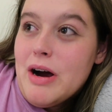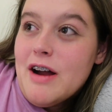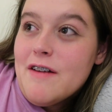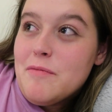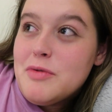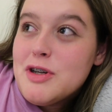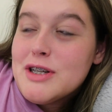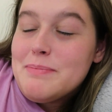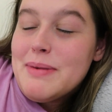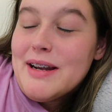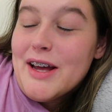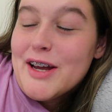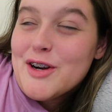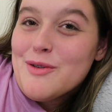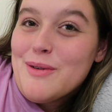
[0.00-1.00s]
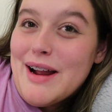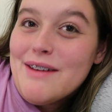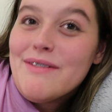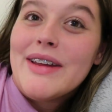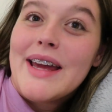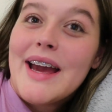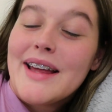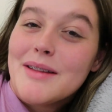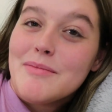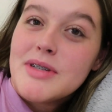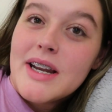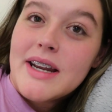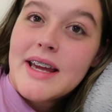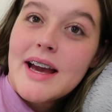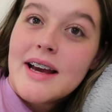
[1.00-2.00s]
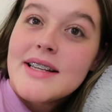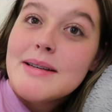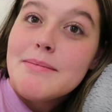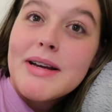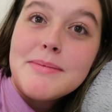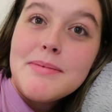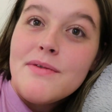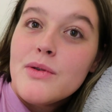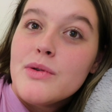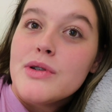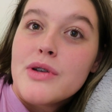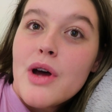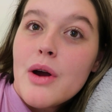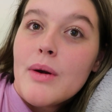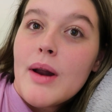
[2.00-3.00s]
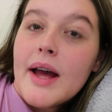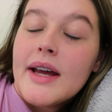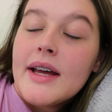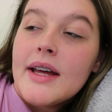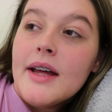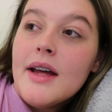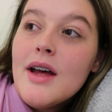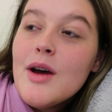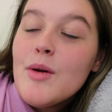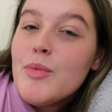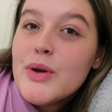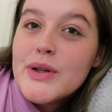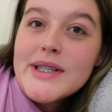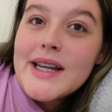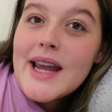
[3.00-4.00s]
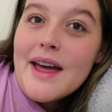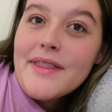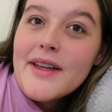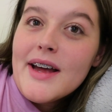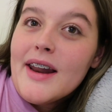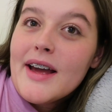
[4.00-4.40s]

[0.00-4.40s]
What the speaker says: I've just been like craving getting them done again because it makes me feel so like put together.